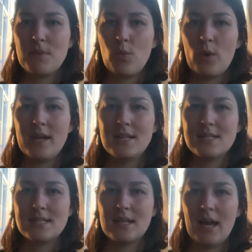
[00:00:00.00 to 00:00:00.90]
but what it
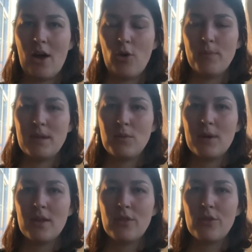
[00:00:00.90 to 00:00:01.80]
did help me
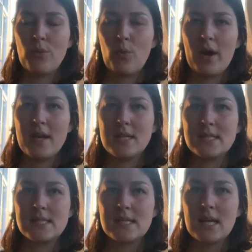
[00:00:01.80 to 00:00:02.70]
with
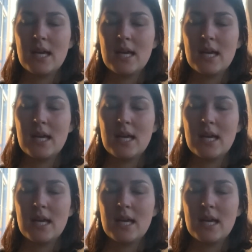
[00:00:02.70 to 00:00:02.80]
was